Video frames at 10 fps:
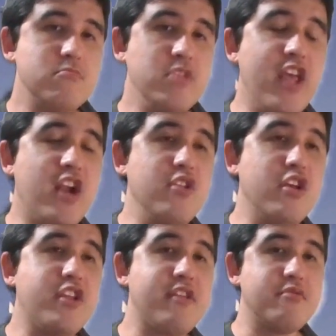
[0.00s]
And I
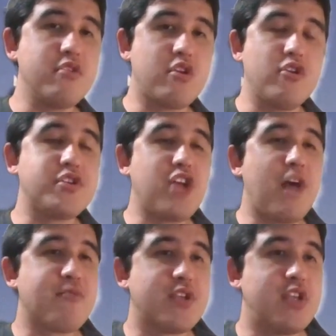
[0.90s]
look at
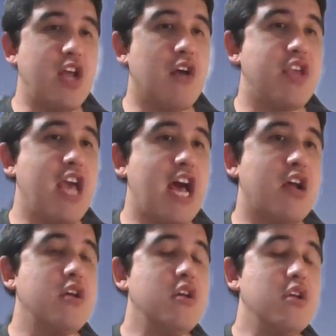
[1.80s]
Christophe Pourcel. He had
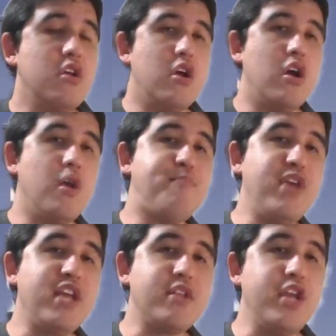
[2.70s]
a, a
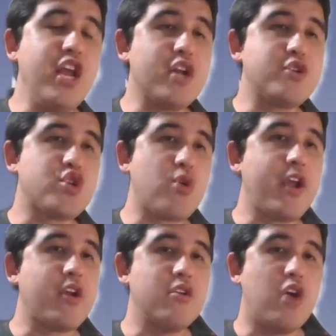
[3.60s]
big lead on Trey
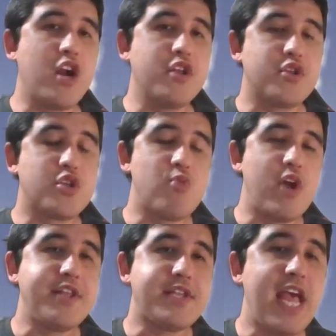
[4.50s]
Canard in the
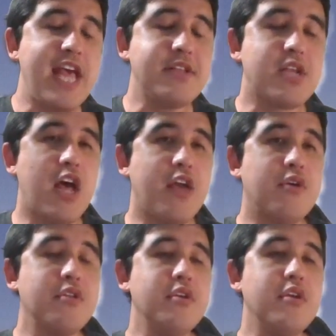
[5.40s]
2010
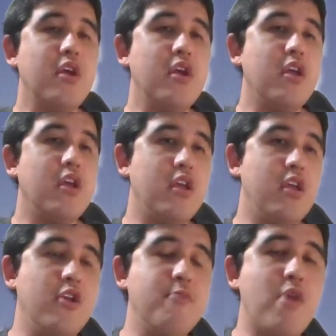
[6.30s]
title
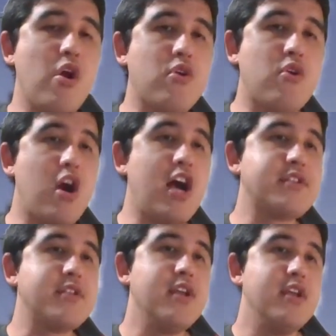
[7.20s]
in
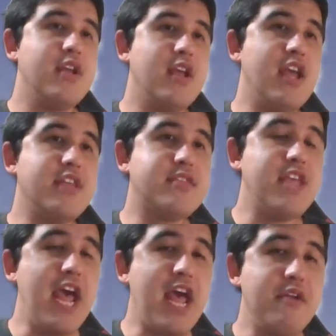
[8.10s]
motocross. And
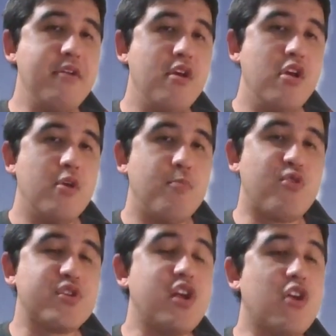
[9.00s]
then
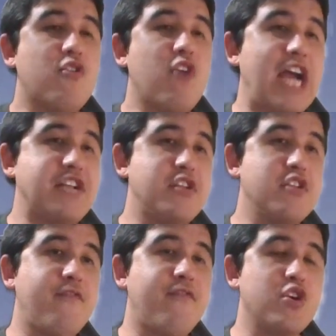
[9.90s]
Pourcel crashes
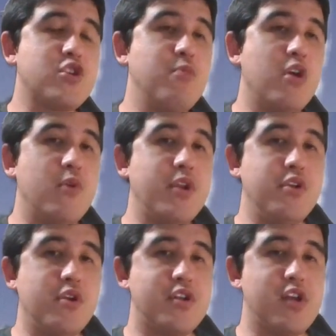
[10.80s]
in the first moto at
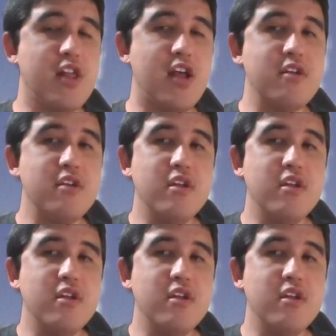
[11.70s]
Unadilla.